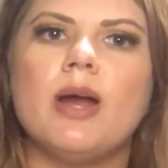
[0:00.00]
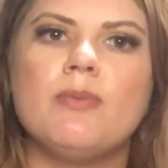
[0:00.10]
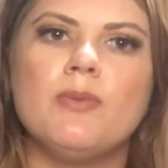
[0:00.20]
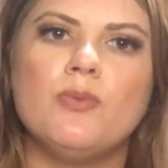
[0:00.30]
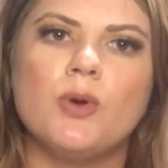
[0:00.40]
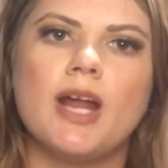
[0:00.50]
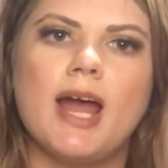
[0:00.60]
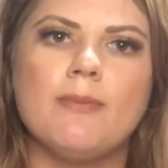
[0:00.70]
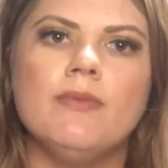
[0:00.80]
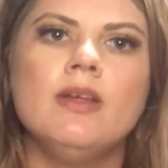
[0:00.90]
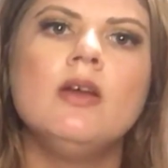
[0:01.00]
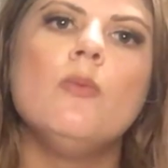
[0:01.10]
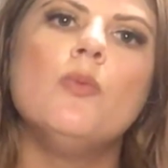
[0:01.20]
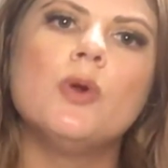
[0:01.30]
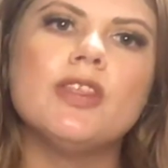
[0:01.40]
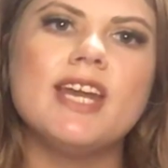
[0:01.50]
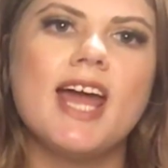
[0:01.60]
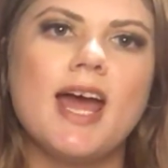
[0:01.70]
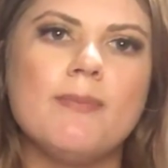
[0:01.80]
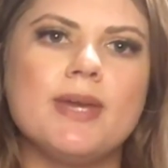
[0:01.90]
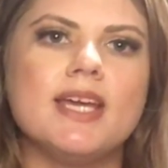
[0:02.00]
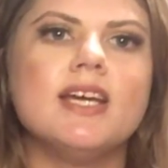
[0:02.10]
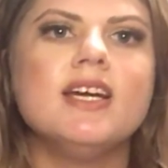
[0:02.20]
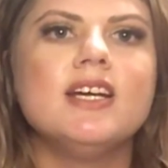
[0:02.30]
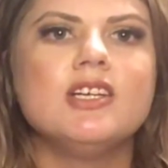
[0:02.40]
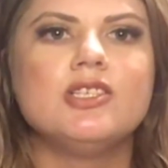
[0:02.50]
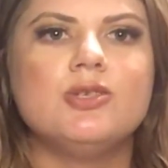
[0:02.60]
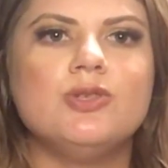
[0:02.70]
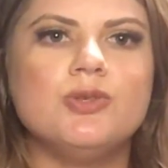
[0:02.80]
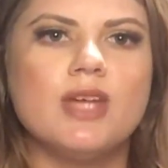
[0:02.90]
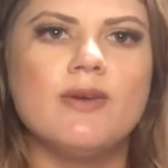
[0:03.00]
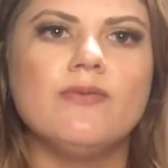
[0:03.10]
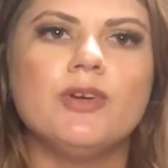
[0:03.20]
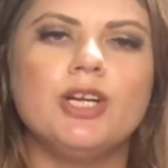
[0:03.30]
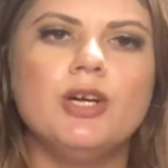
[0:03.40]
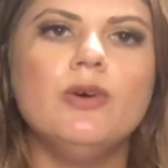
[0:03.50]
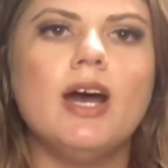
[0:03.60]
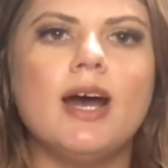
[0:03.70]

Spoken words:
I'd be more than happy to do that for you.